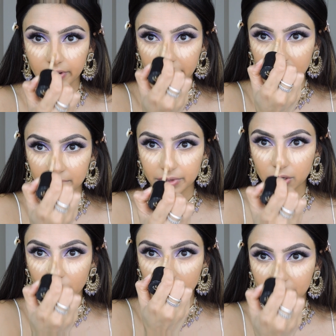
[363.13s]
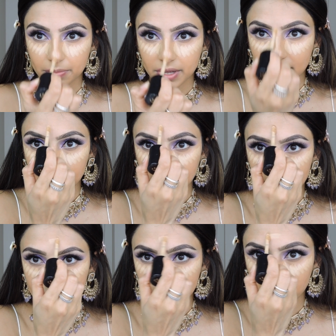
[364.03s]
I can be quick with makeup, that
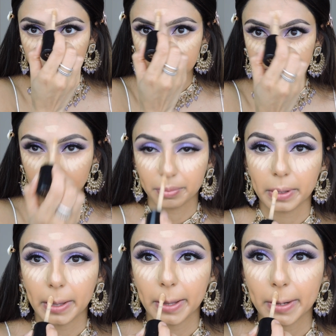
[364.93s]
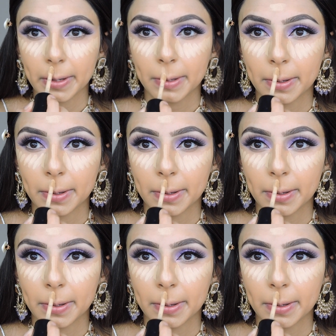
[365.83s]
is always my plan.